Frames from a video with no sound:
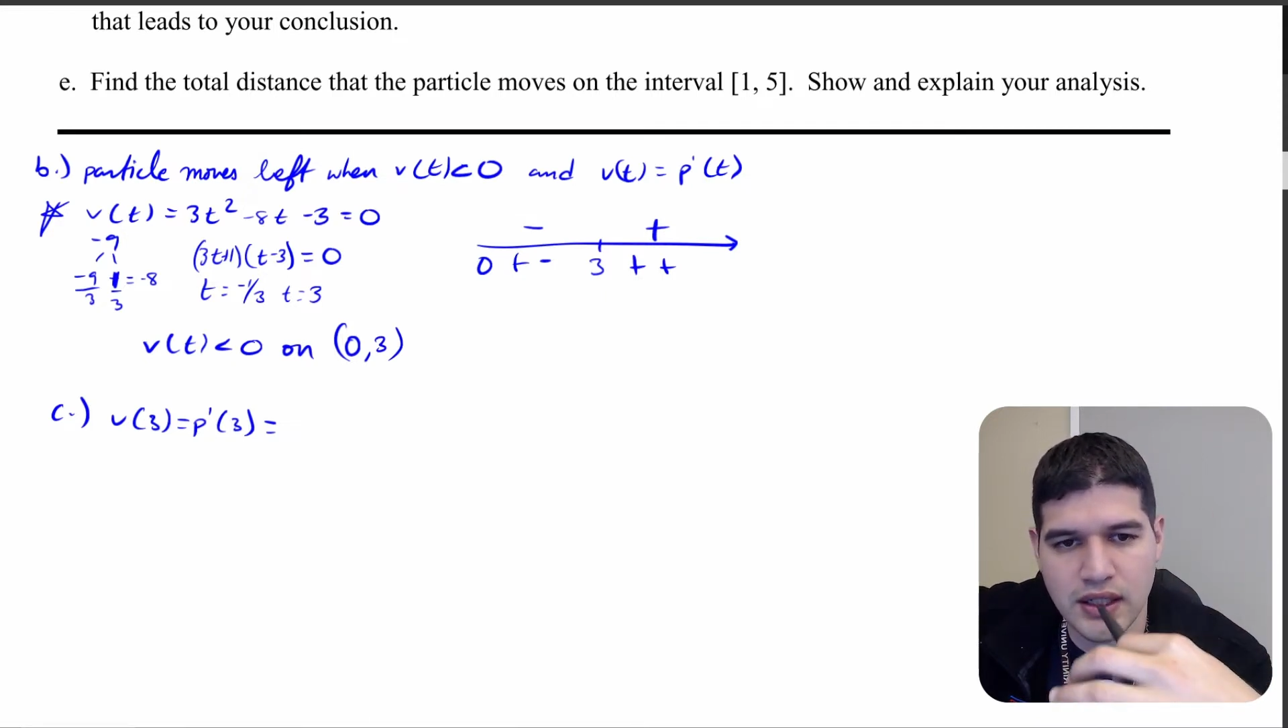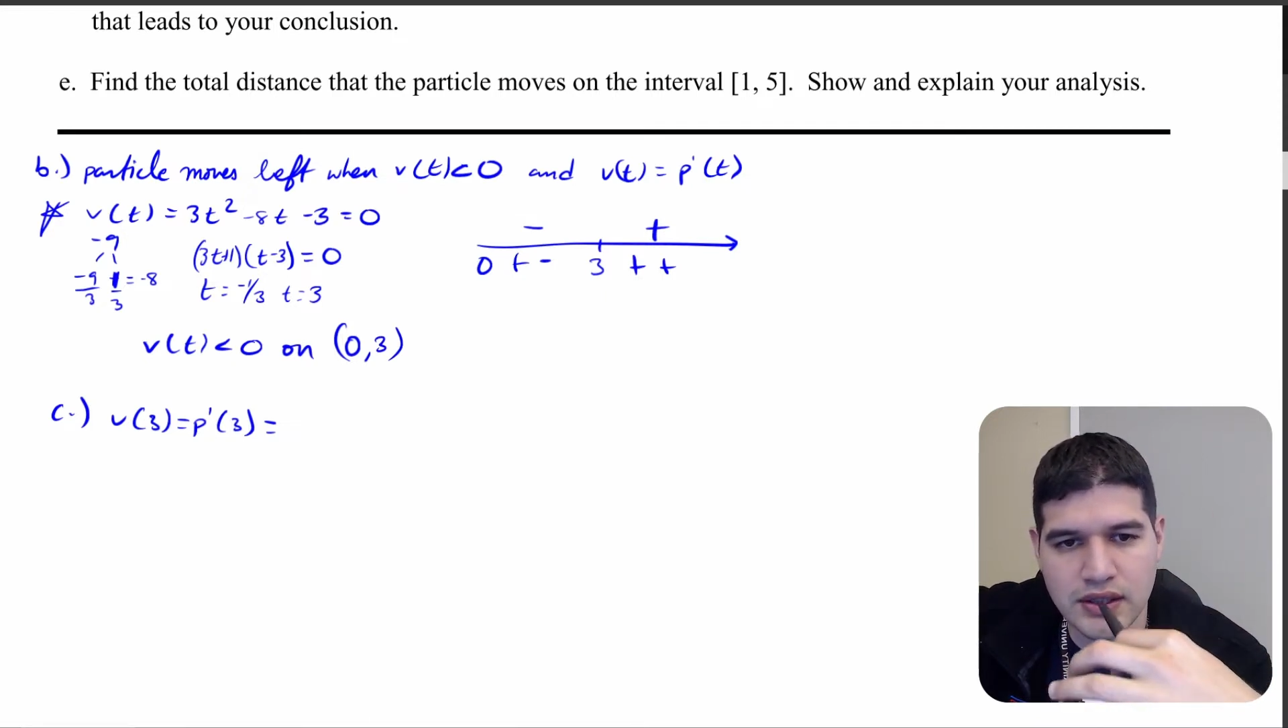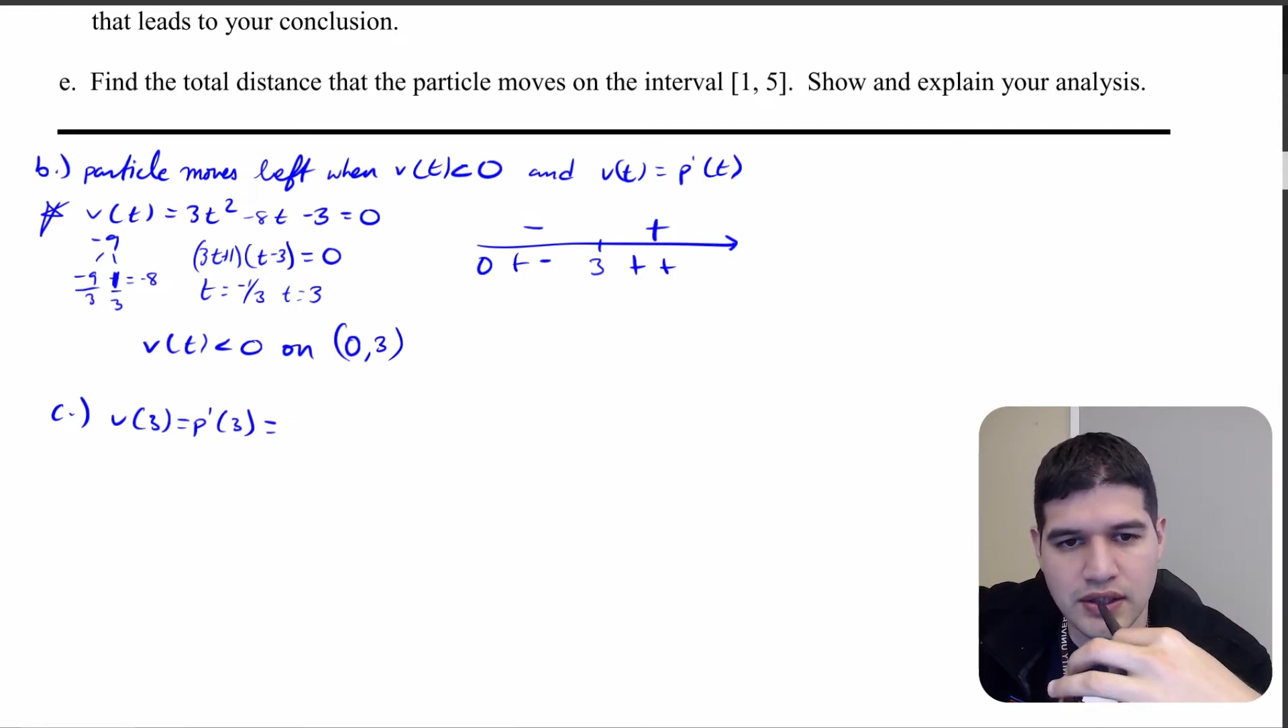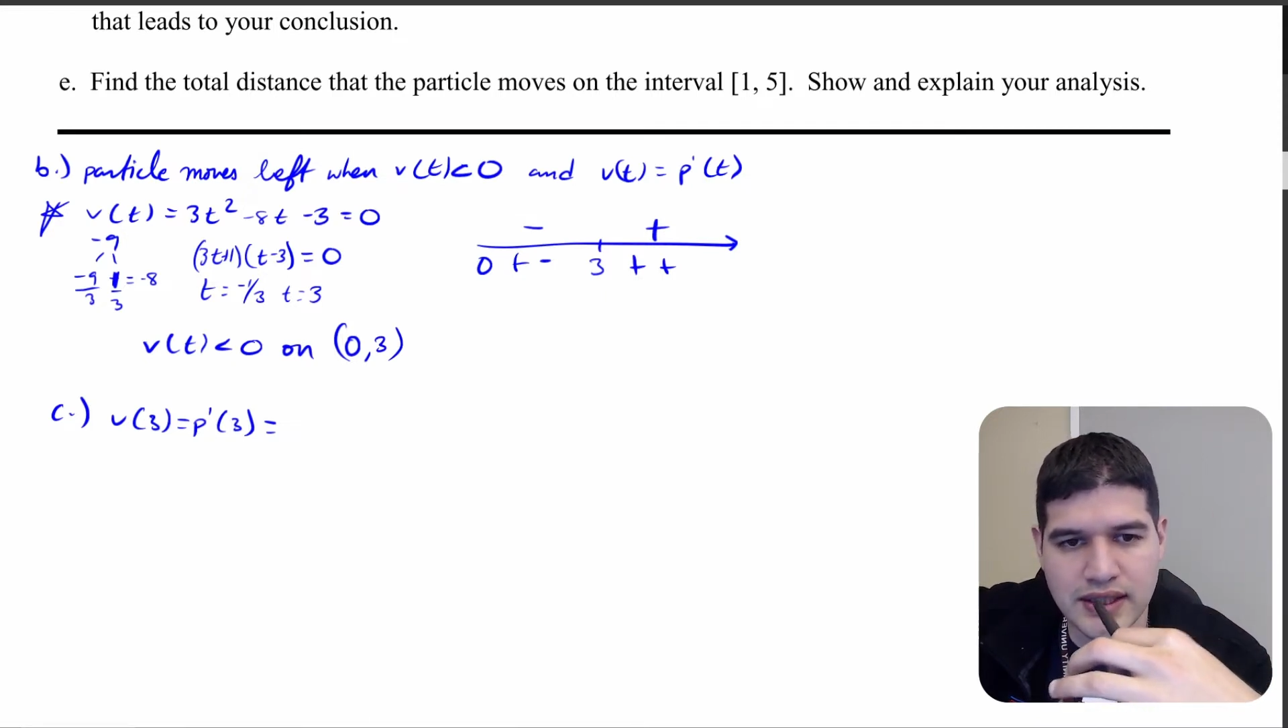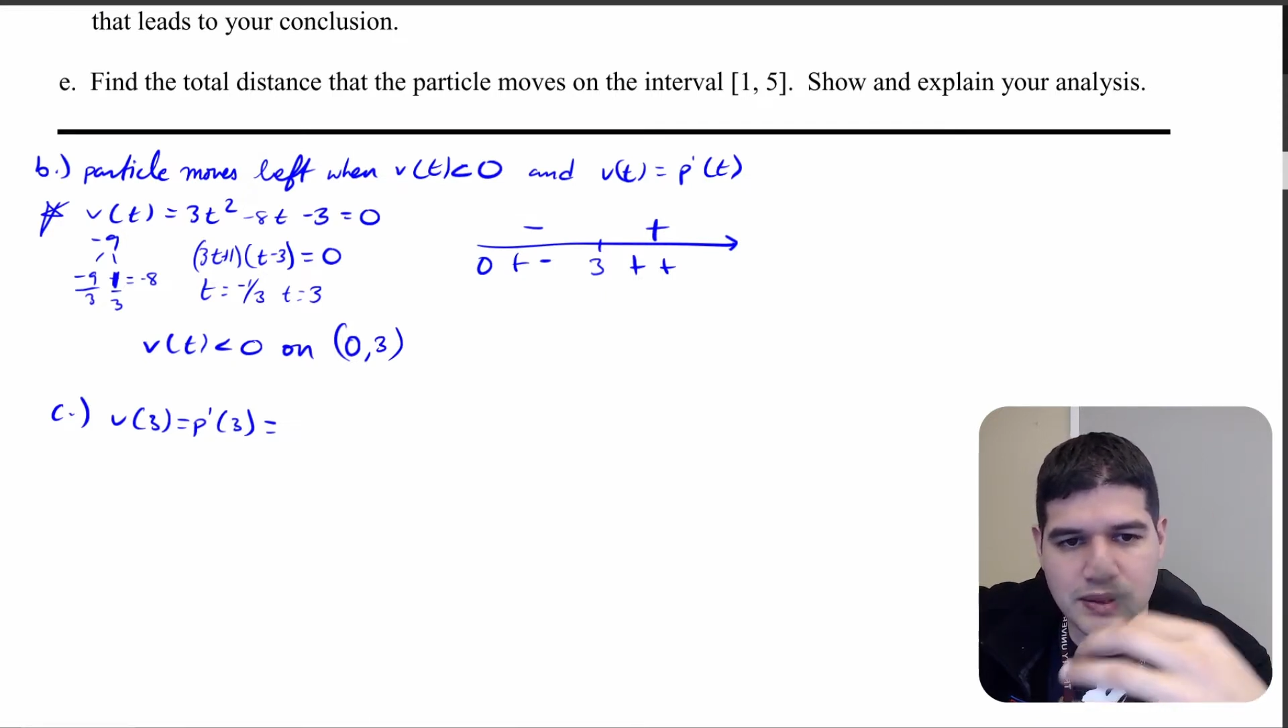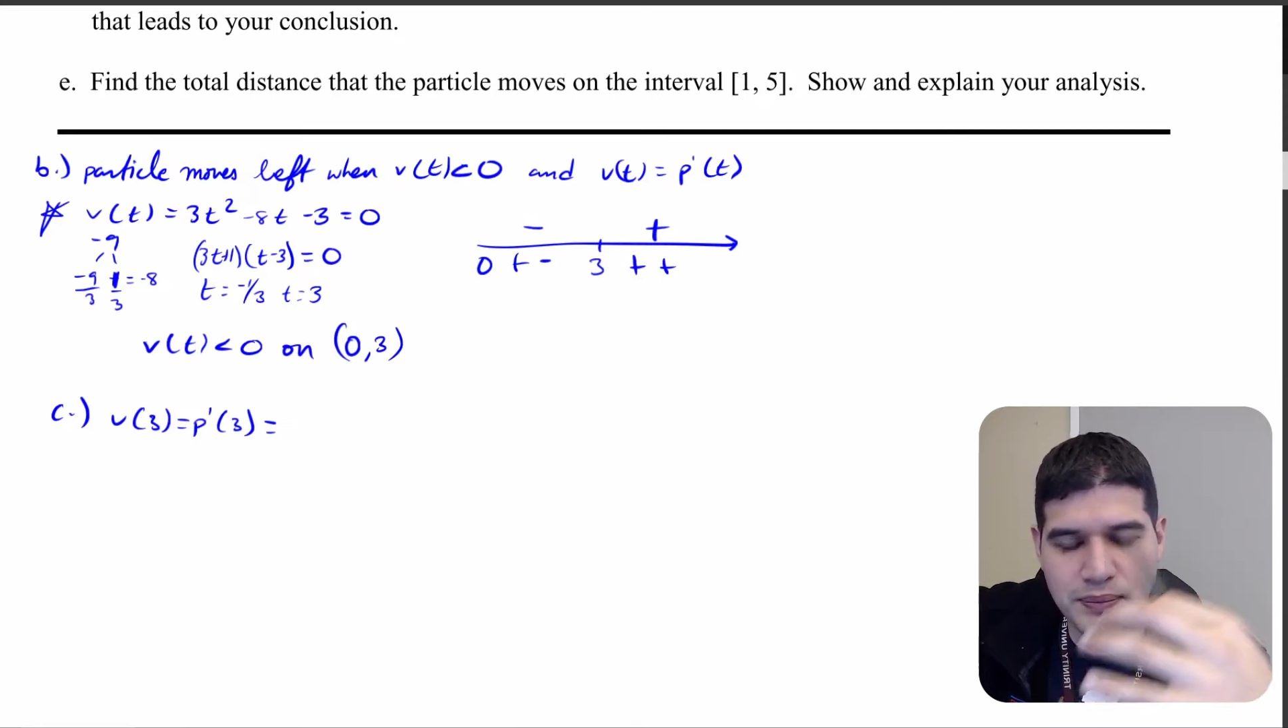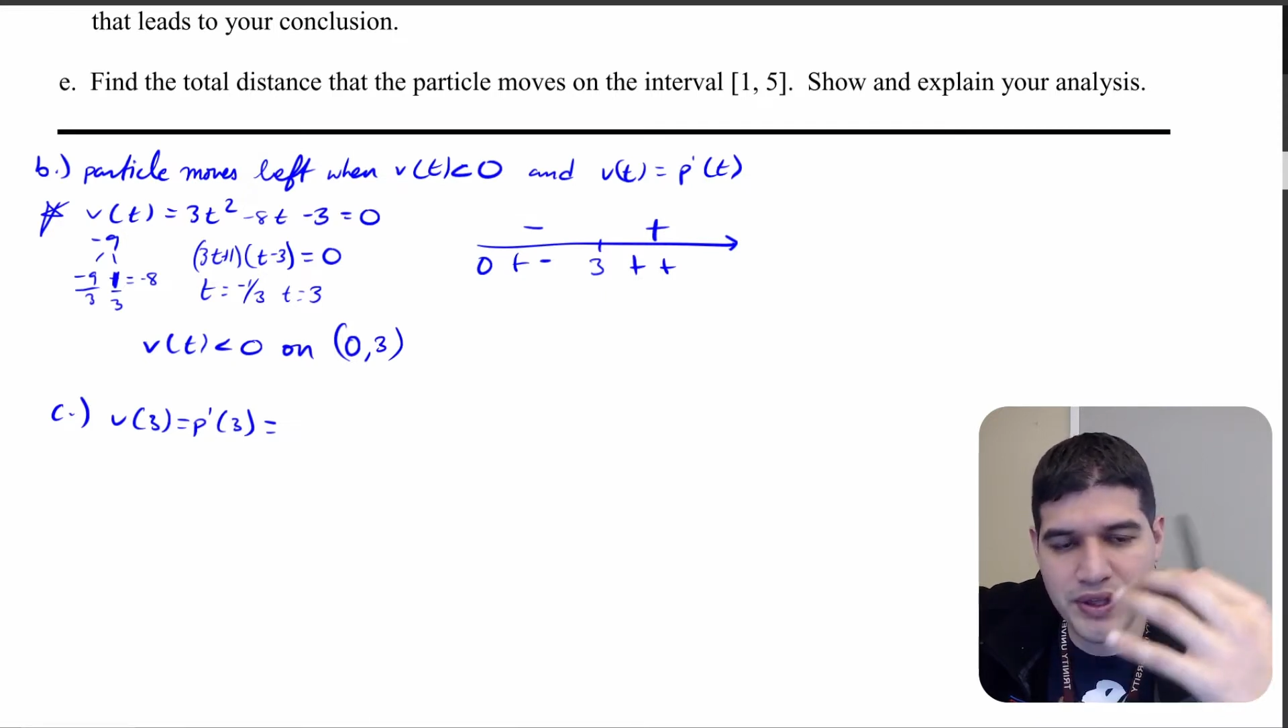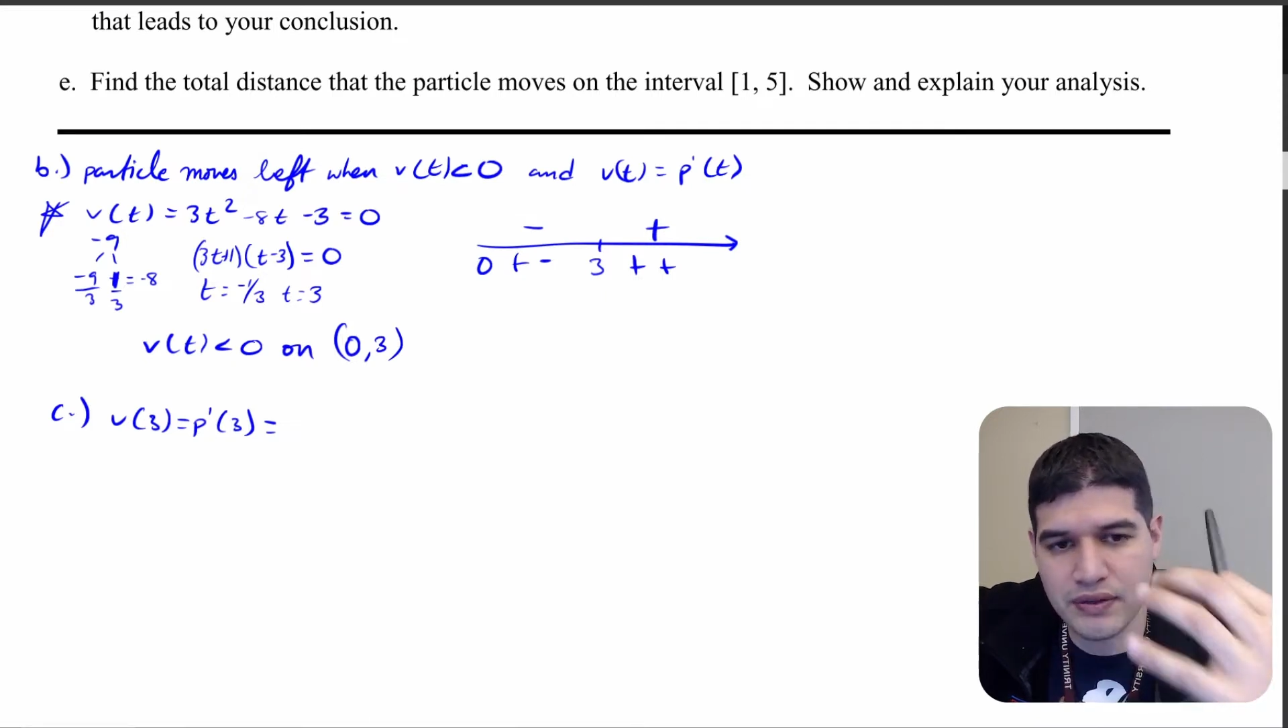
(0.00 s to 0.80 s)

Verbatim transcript: So that's going to be